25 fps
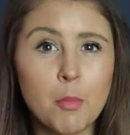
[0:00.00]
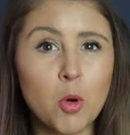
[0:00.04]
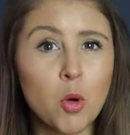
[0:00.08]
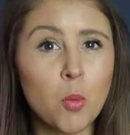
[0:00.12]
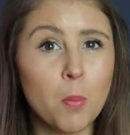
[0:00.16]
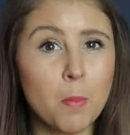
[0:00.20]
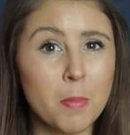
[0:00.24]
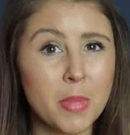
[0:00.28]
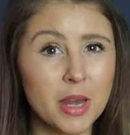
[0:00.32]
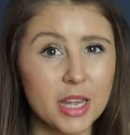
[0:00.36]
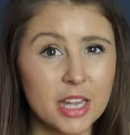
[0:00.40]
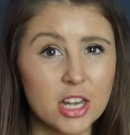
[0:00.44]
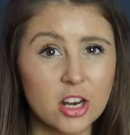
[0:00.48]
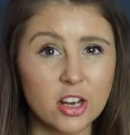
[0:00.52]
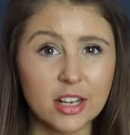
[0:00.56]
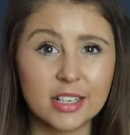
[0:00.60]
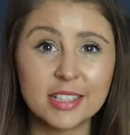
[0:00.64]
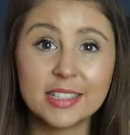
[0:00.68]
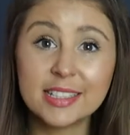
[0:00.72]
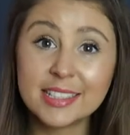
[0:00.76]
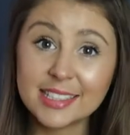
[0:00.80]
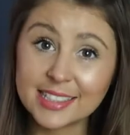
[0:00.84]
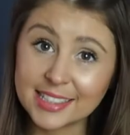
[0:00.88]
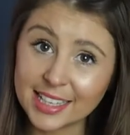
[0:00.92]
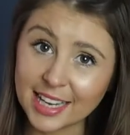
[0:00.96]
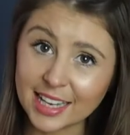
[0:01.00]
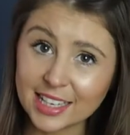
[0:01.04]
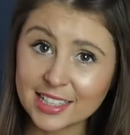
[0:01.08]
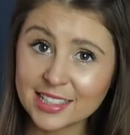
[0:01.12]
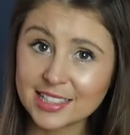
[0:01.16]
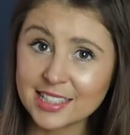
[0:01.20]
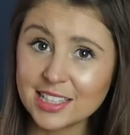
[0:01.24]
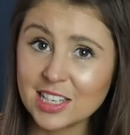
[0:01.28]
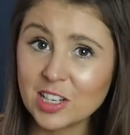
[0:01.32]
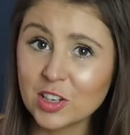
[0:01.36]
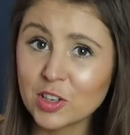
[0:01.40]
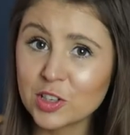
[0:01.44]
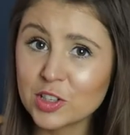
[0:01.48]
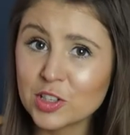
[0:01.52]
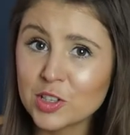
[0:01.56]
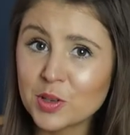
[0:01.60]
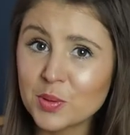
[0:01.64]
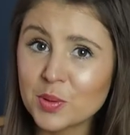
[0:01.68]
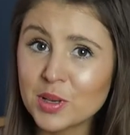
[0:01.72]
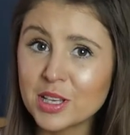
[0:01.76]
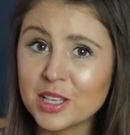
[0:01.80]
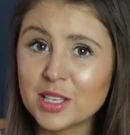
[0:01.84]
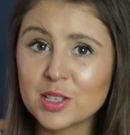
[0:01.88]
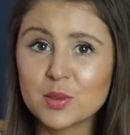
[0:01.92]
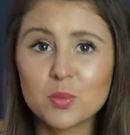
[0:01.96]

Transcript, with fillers: more midnight sexy look to it